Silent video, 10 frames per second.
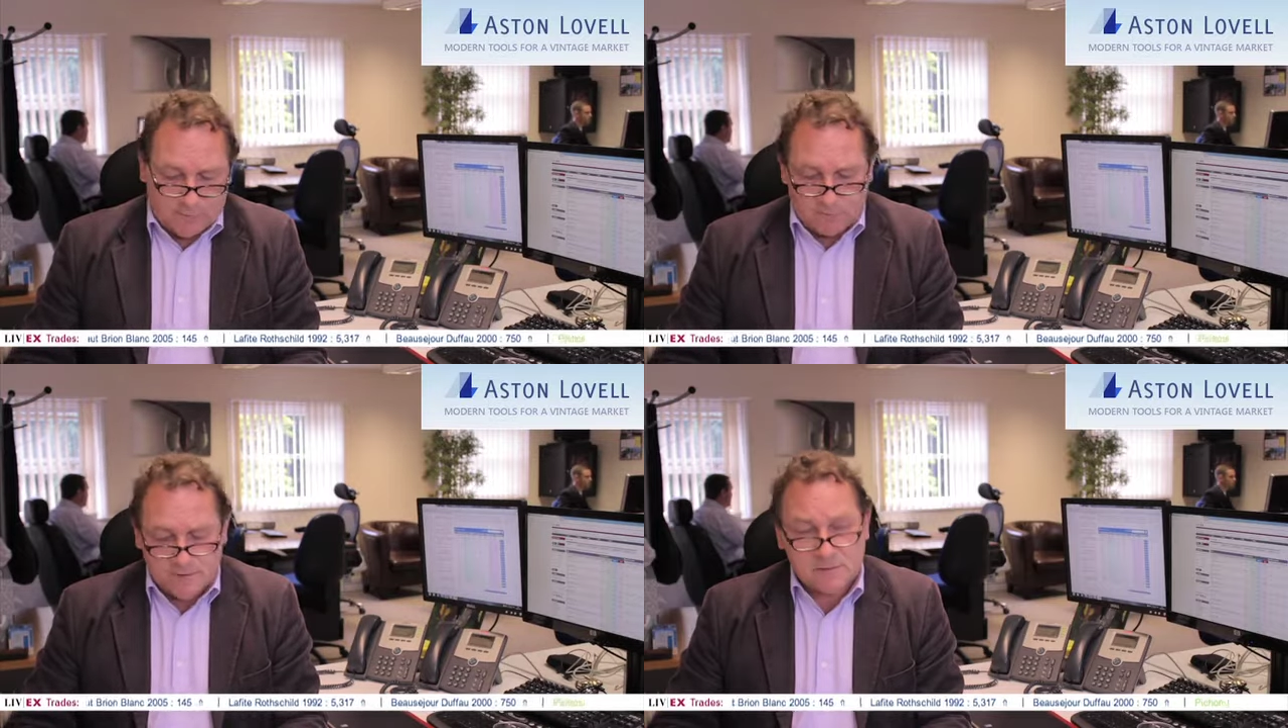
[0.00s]

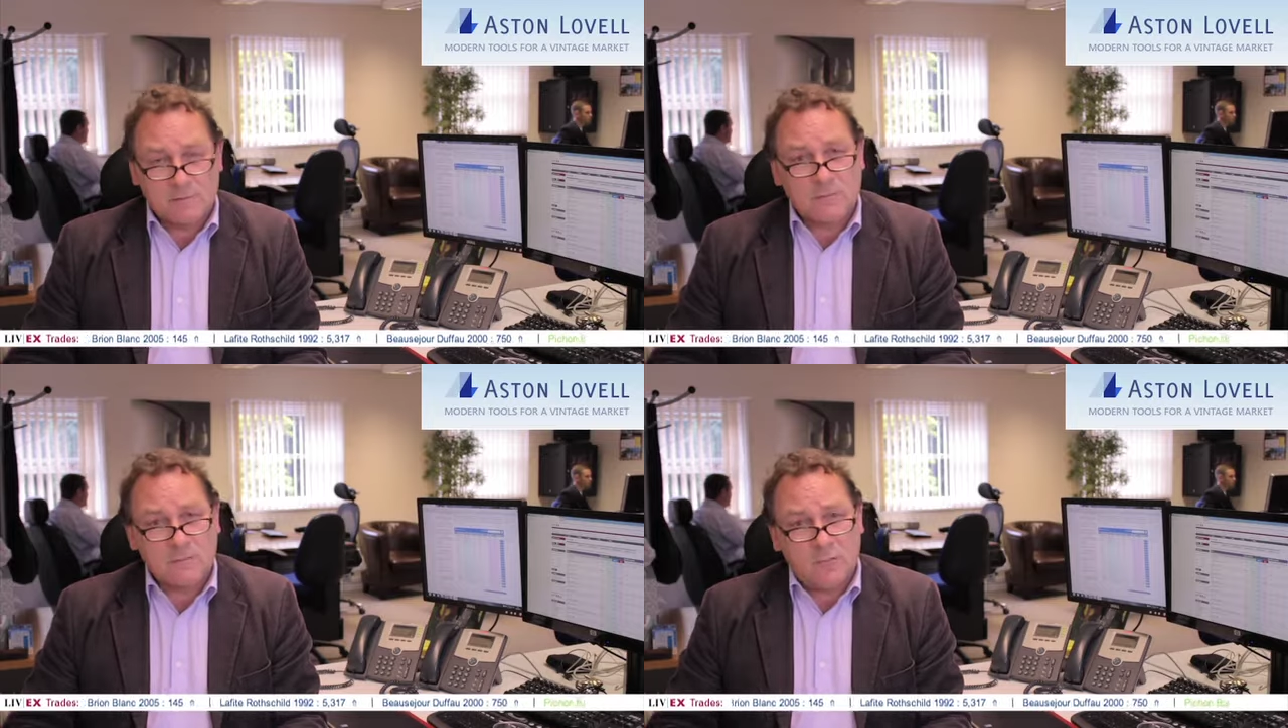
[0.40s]
offers,
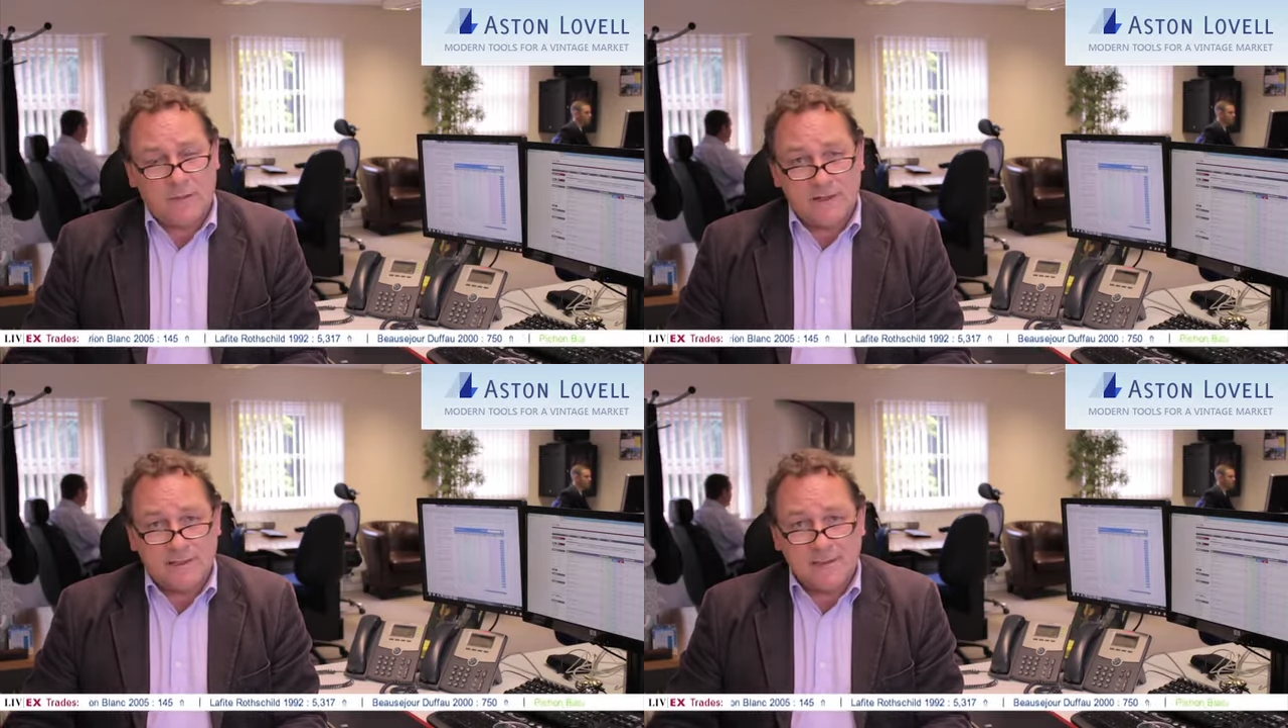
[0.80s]

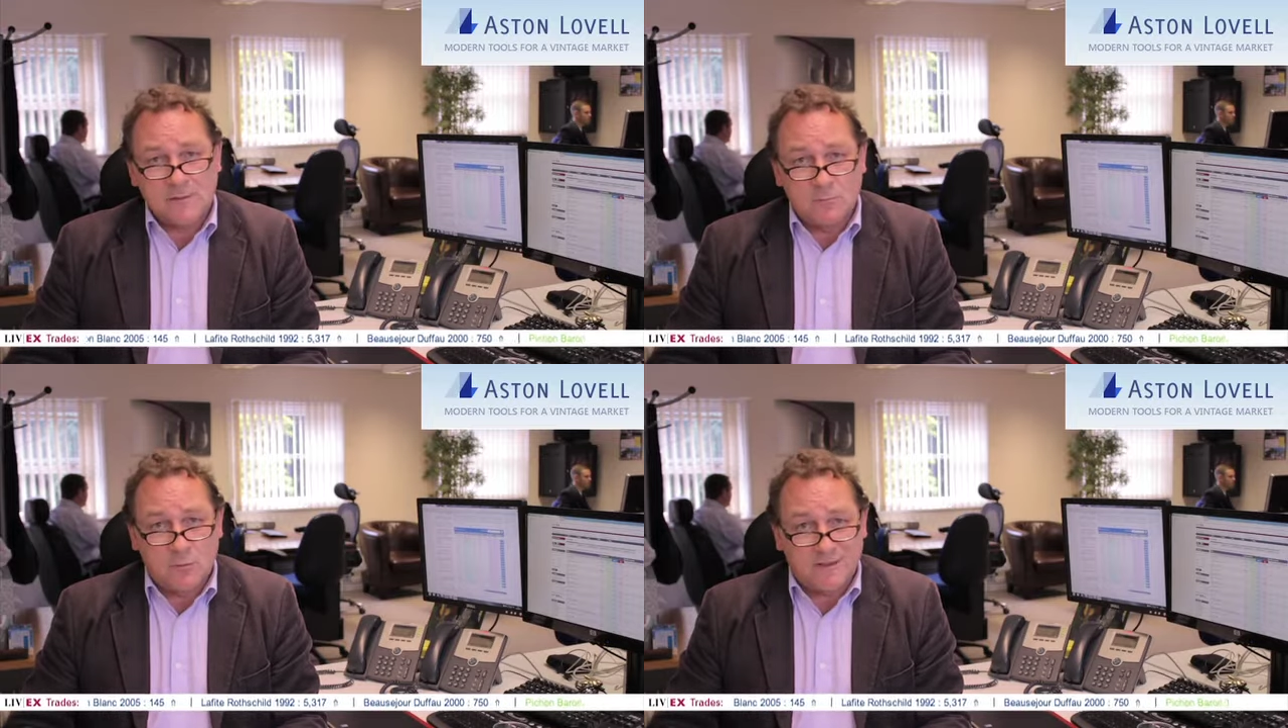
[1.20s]
they tend
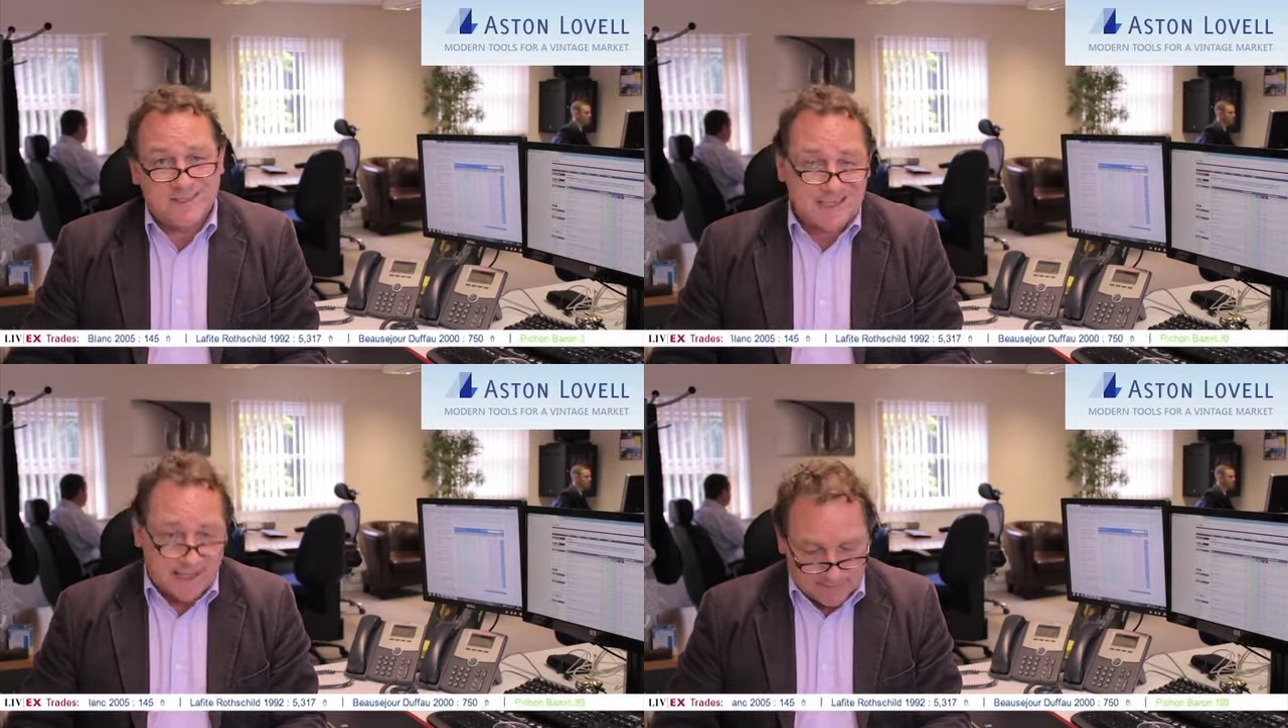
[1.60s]
to move in
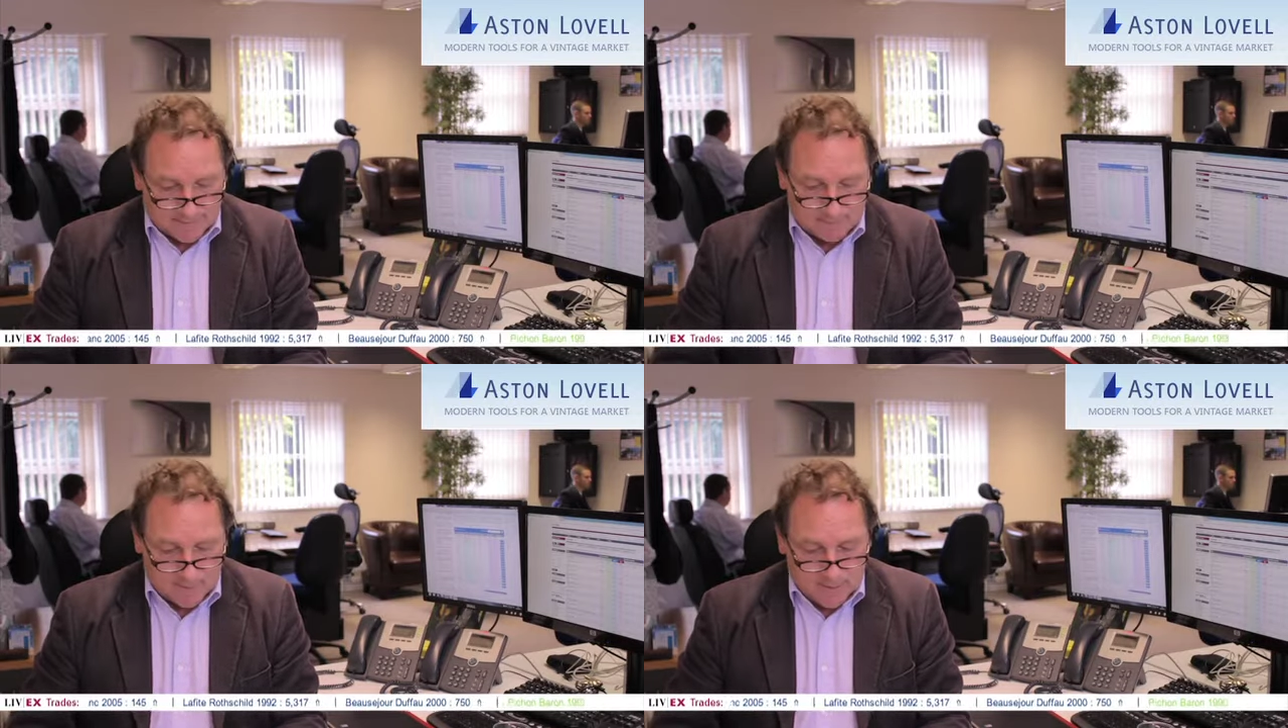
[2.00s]

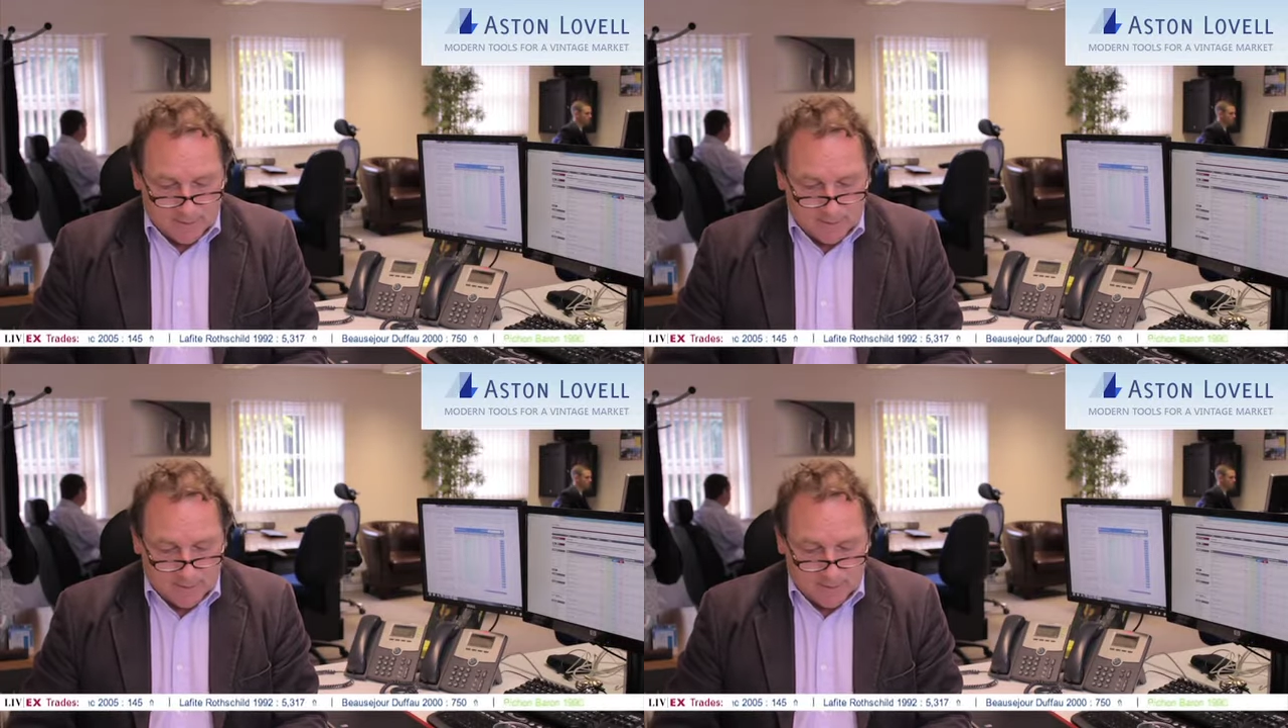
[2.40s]
tandem.